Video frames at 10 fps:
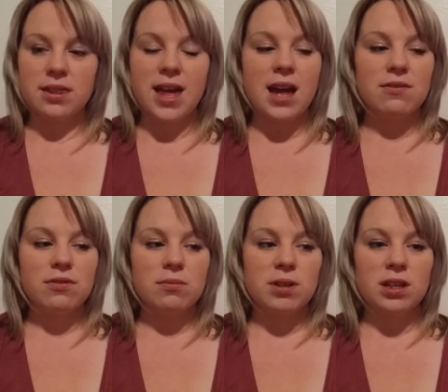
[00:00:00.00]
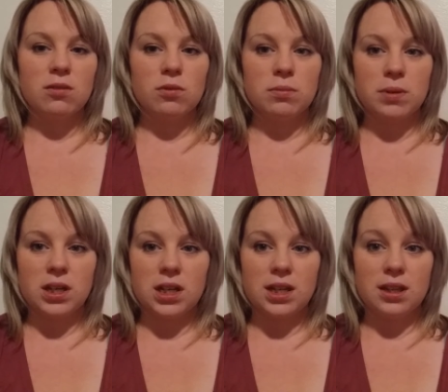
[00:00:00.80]
That for me would
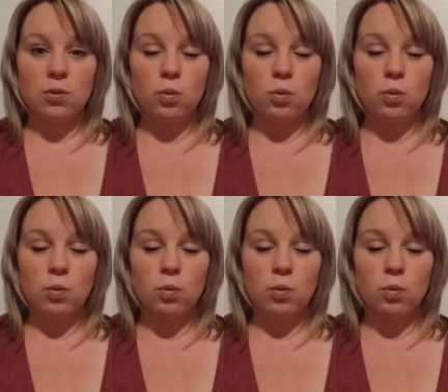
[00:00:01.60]
be